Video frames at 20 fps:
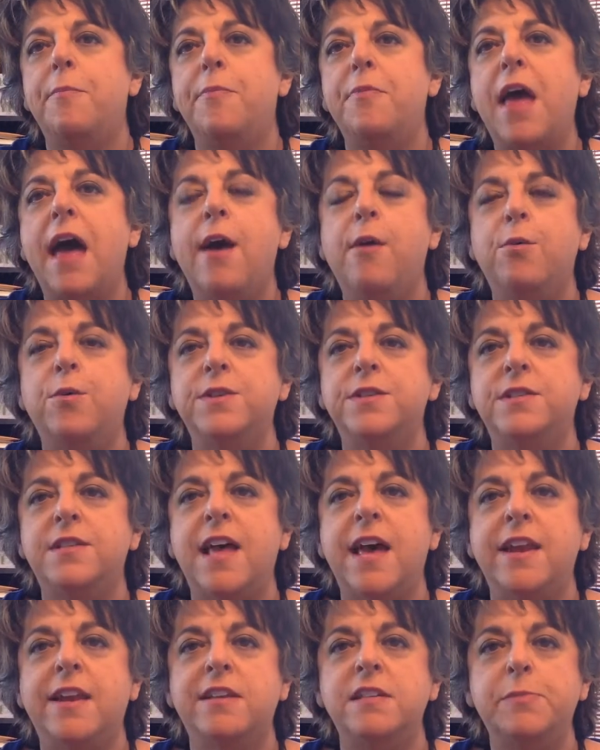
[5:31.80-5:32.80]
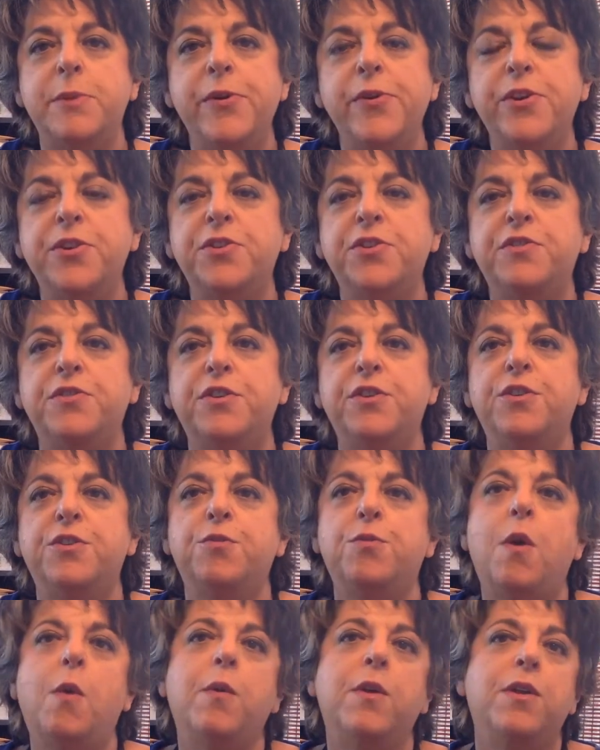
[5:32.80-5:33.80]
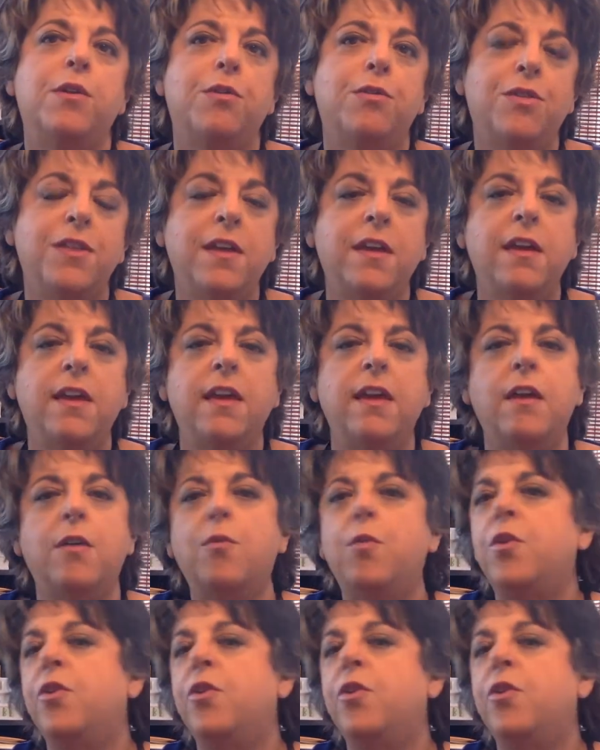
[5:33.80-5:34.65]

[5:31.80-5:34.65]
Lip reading: how was that experience for you, what were you thinking,